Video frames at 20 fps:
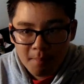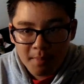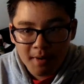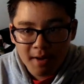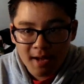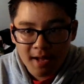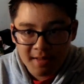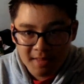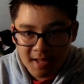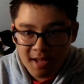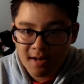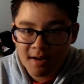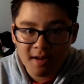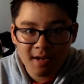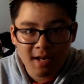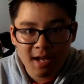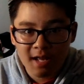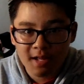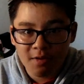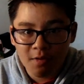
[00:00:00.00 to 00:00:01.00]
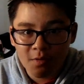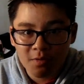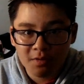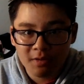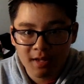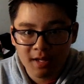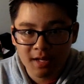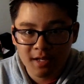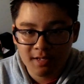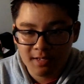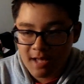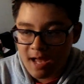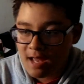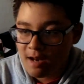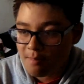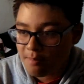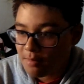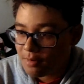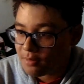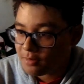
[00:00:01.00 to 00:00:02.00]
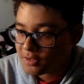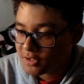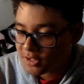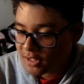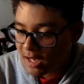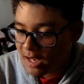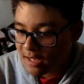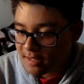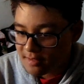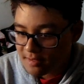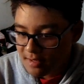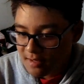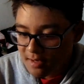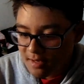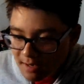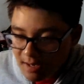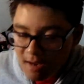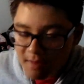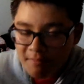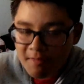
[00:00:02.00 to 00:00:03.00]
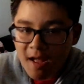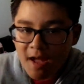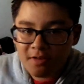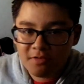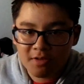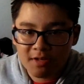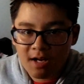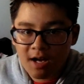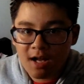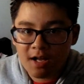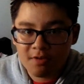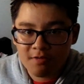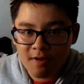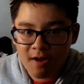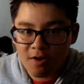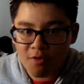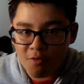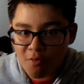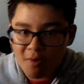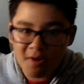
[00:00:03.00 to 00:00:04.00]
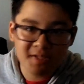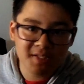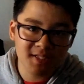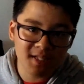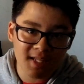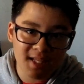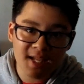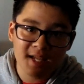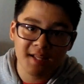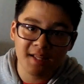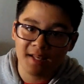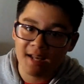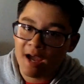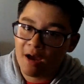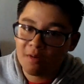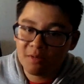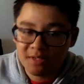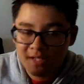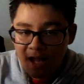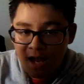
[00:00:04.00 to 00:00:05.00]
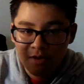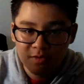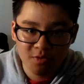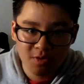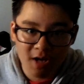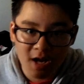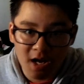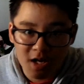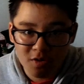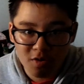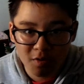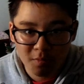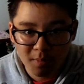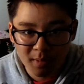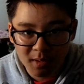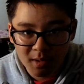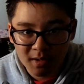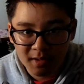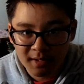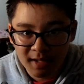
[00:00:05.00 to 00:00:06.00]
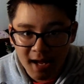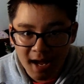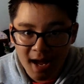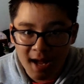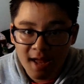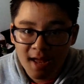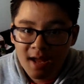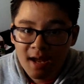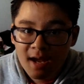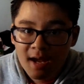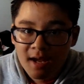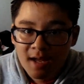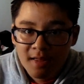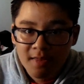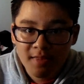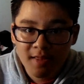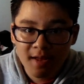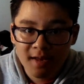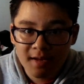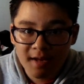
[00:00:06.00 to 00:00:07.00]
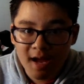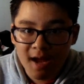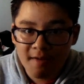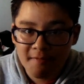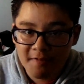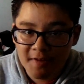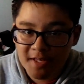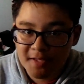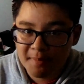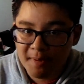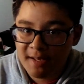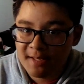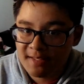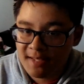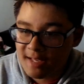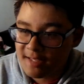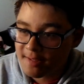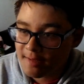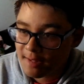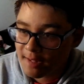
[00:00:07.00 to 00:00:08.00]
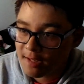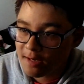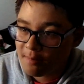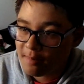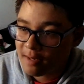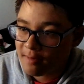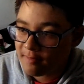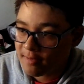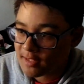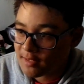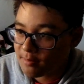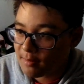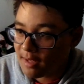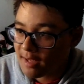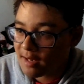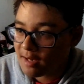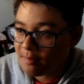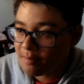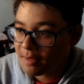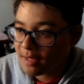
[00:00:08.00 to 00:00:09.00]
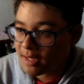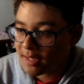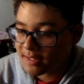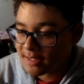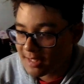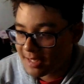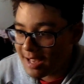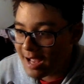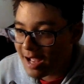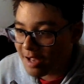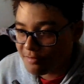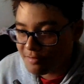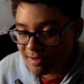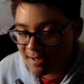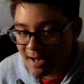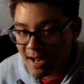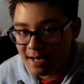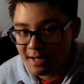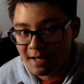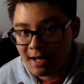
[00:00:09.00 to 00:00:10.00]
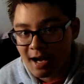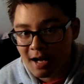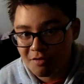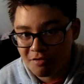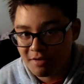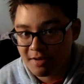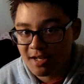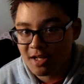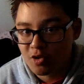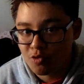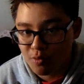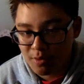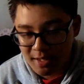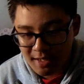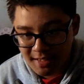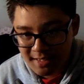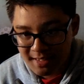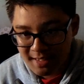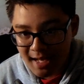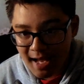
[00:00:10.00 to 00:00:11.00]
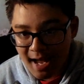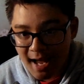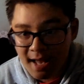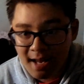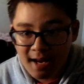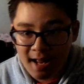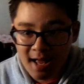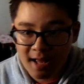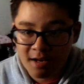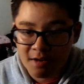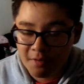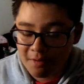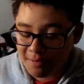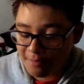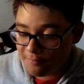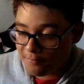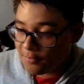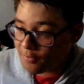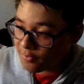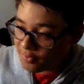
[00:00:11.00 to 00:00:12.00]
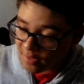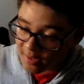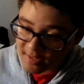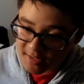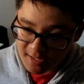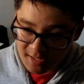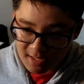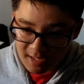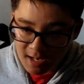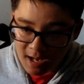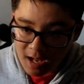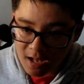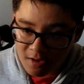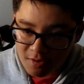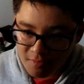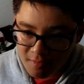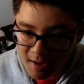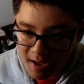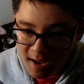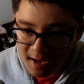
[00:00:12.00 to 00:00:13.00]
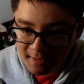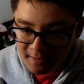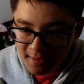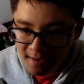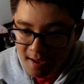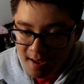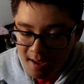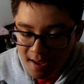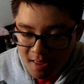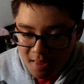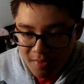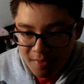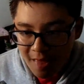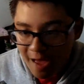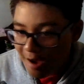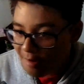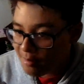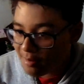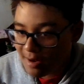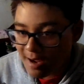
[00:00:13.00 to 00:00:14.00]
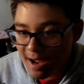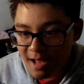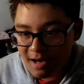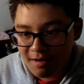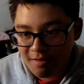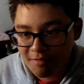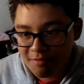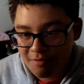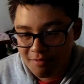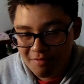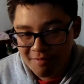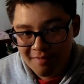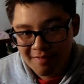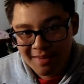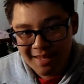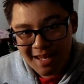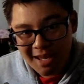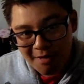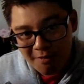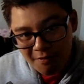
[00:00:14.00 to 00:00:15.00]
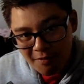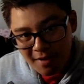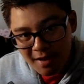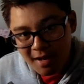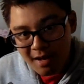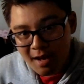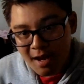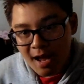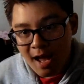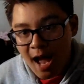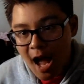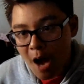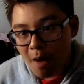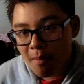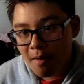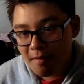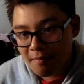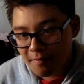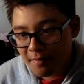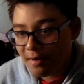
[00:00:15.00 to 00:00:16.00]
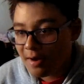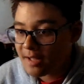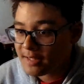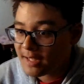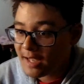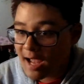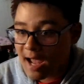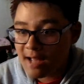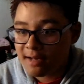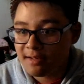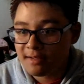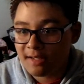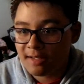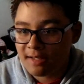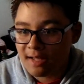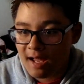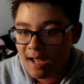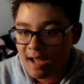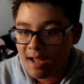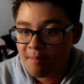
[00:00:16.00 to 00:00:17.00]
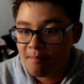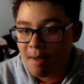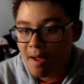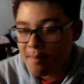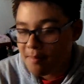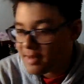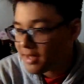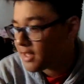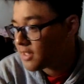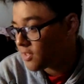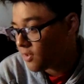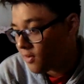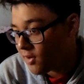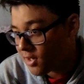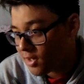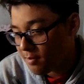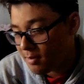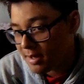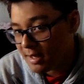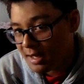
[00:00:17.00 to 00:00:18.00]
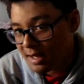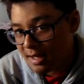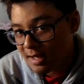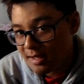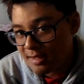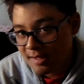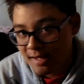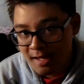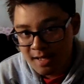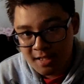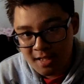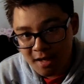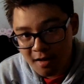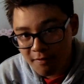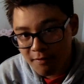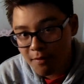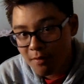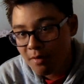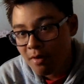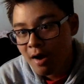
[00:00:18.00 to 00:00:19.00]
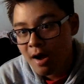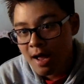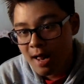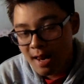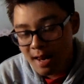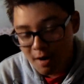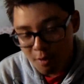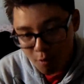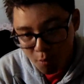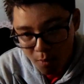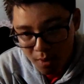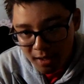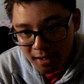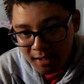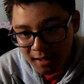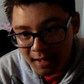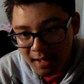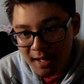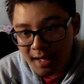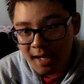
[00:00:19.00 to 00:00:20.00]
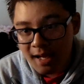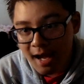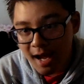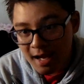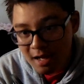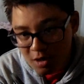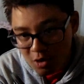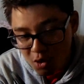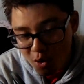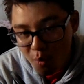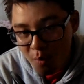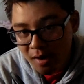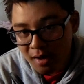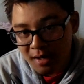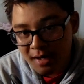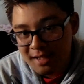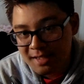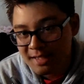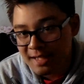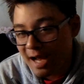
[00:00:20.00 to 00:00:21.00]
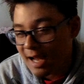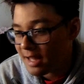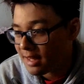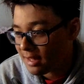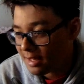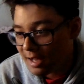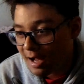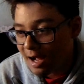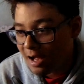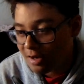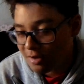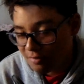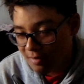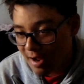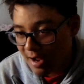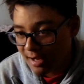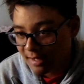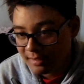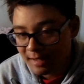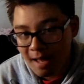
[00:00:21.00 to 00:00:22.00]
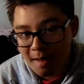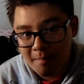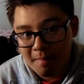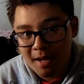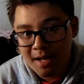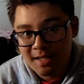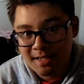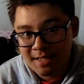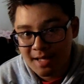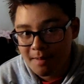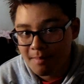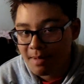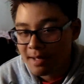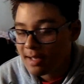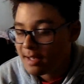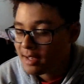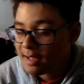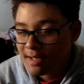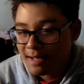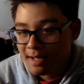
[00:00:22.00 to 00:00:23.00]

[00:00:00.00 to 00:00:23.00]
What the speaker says: But at the end of the day, the whole thing is kind of bullshit. Now, if the actual contract was leaked and that was the actual contract we looked at, then yeah, FaZe Banks has a little bit of explaining, because the contract kind of contradicts what he said, and there were a few things in the contract that were kind of iffy. However, at the end of the day, my biggest argument is TFue willingly and knowingly signed the contract. That makes him